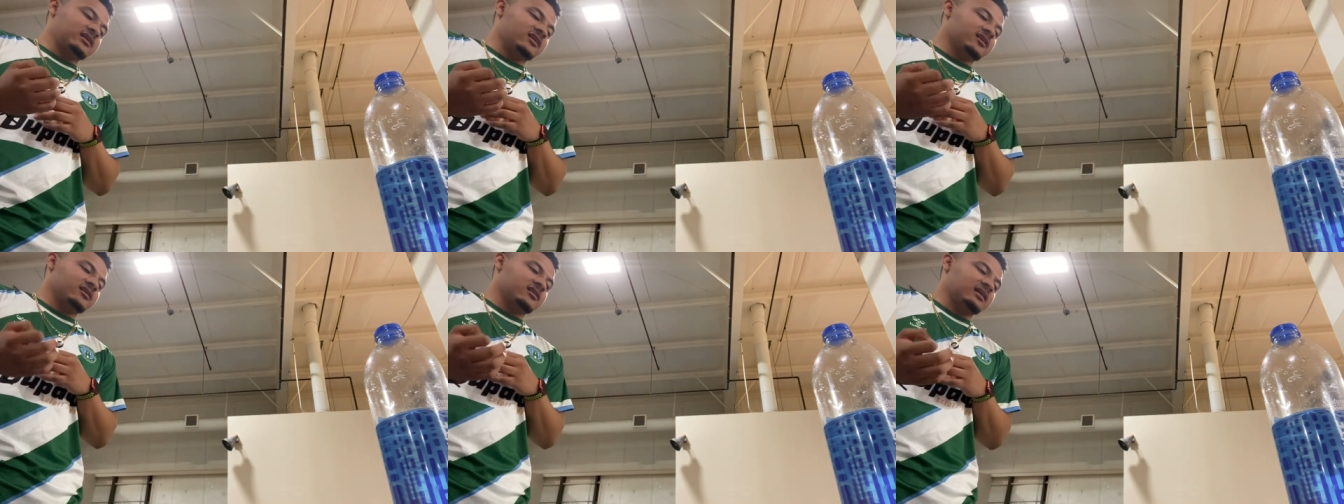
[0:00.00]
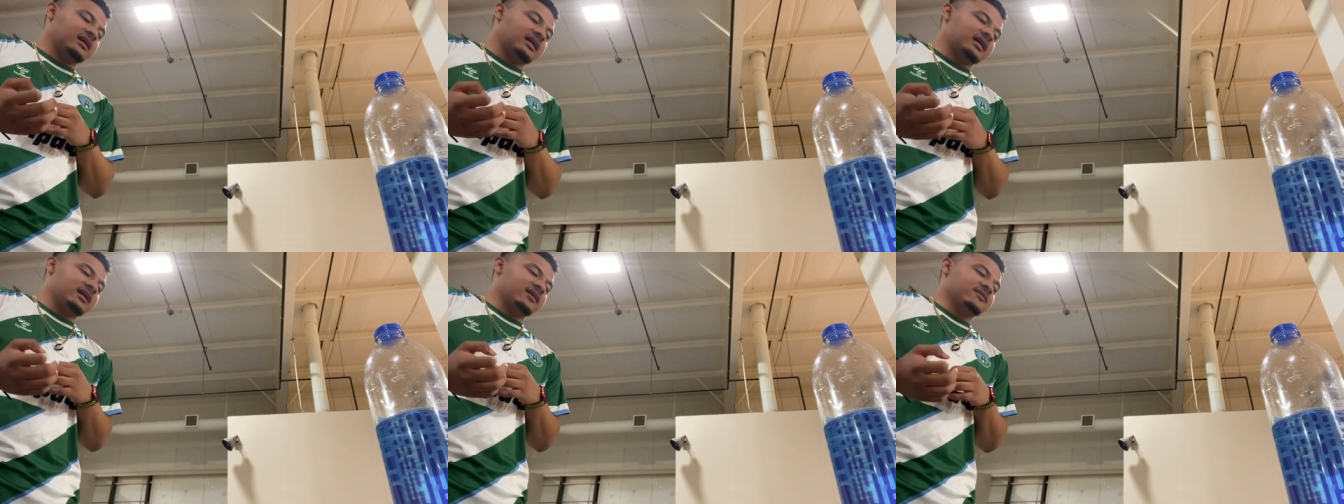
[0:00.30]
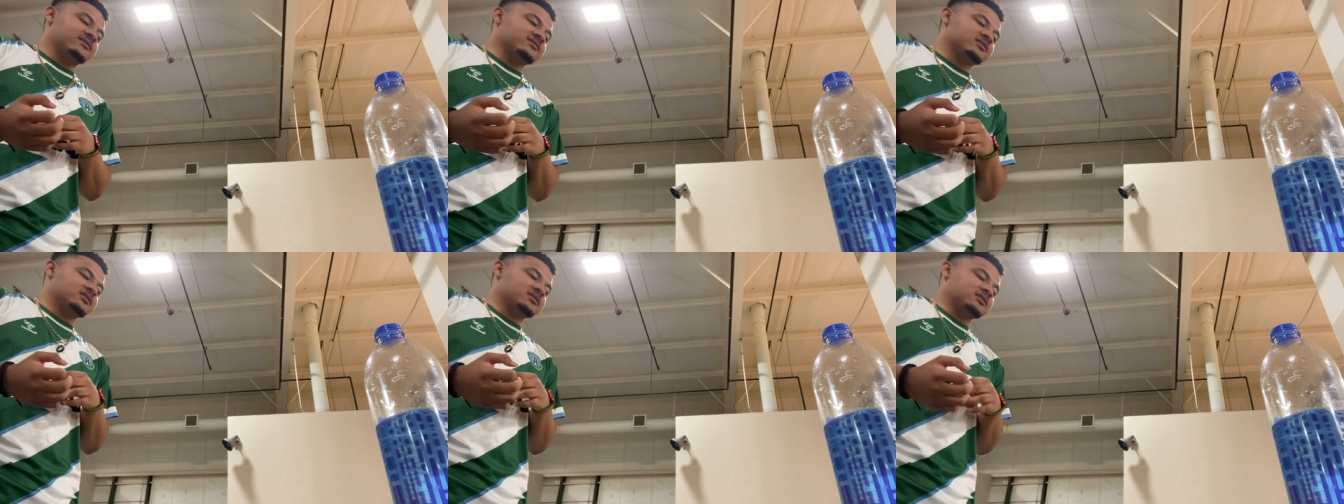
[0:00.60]
our
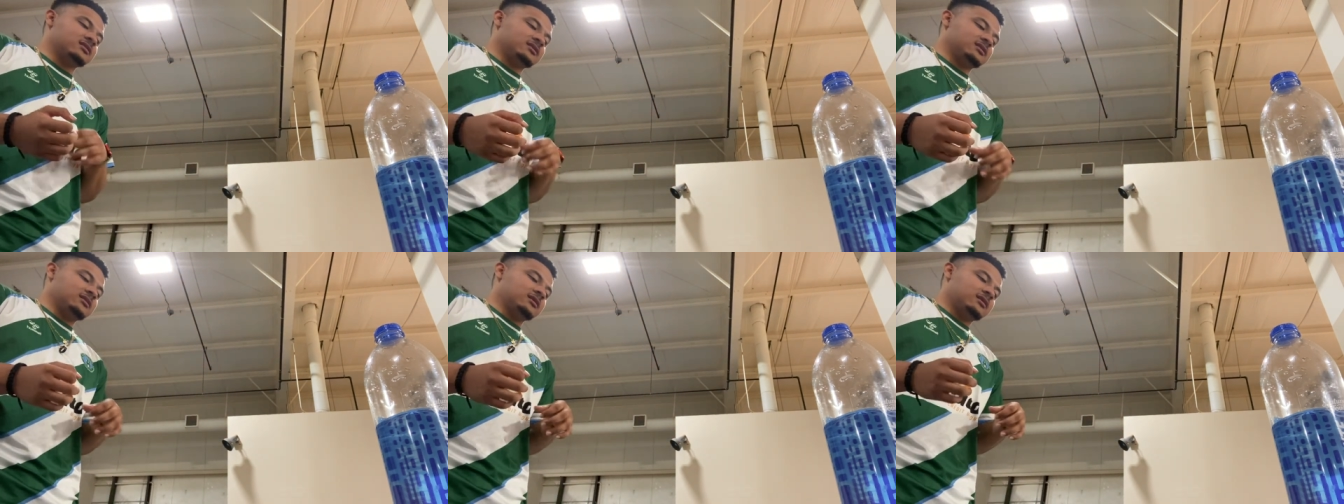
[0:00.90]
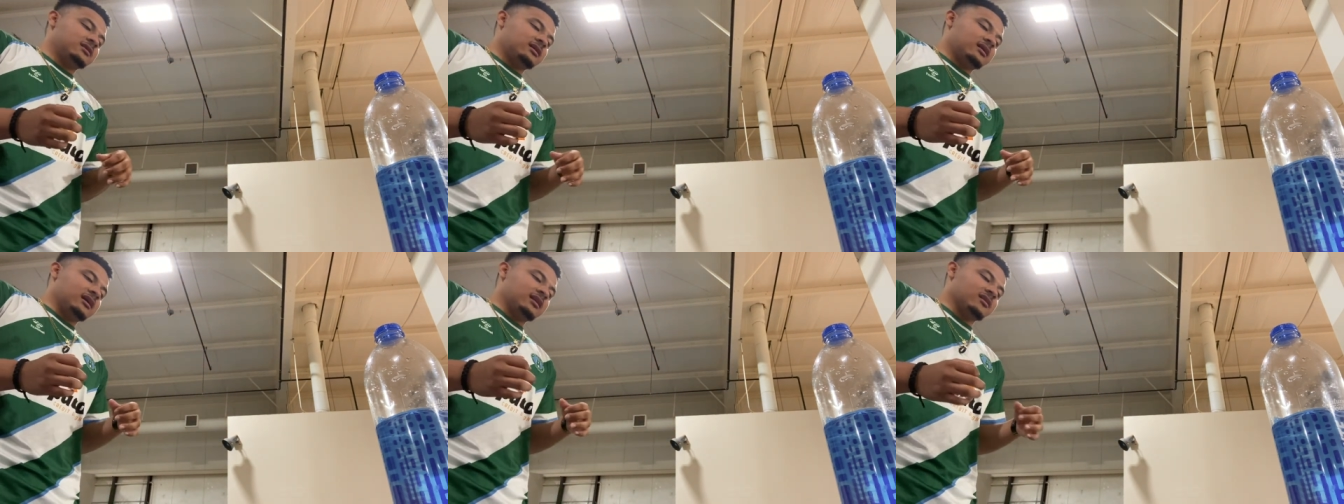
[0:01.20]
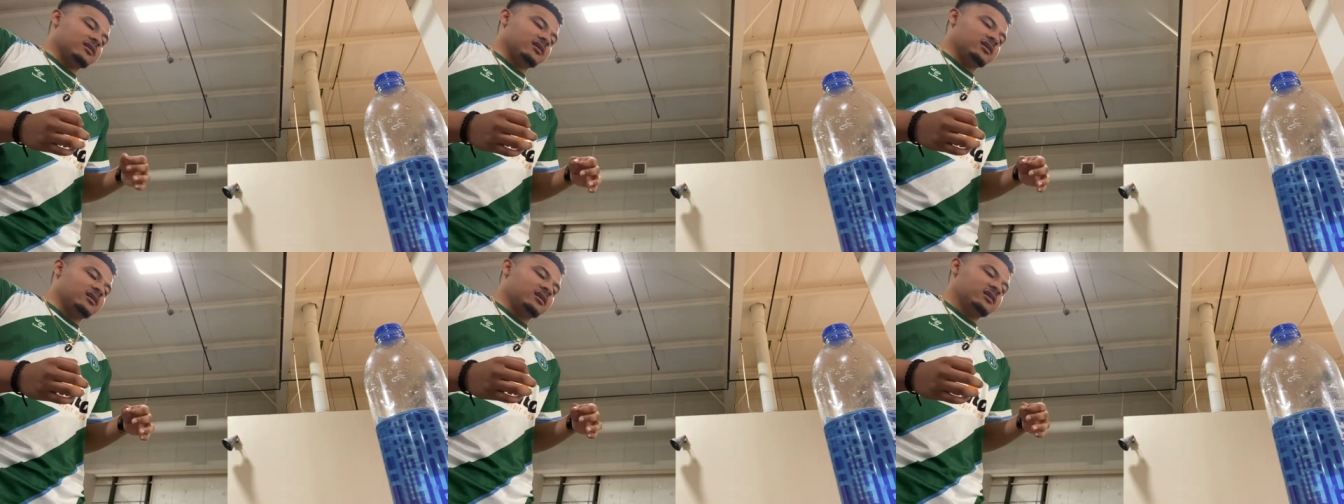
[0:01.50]
lives and
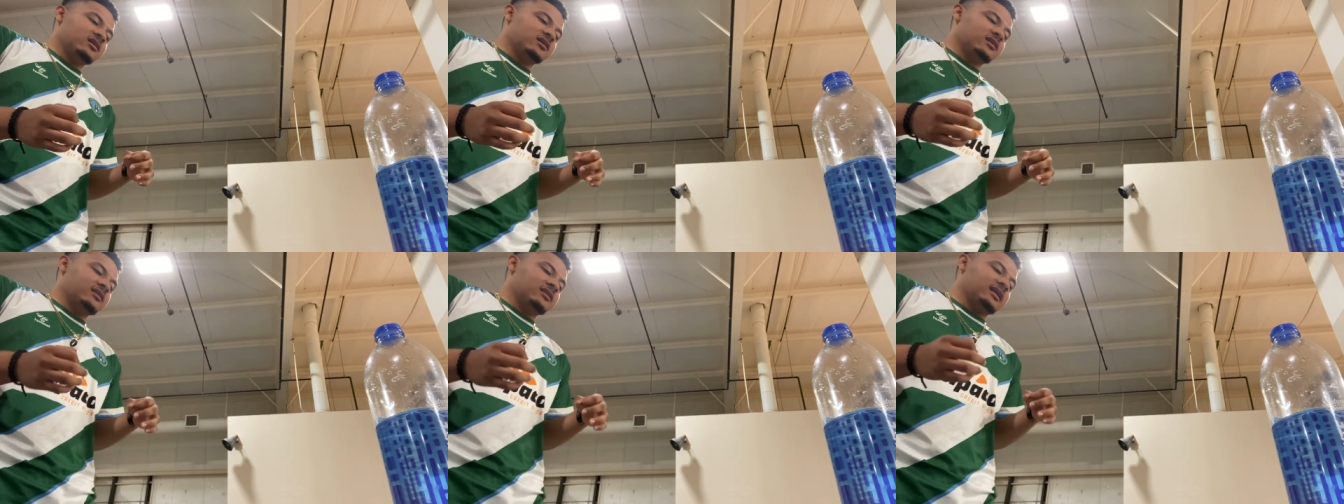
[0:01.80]
the good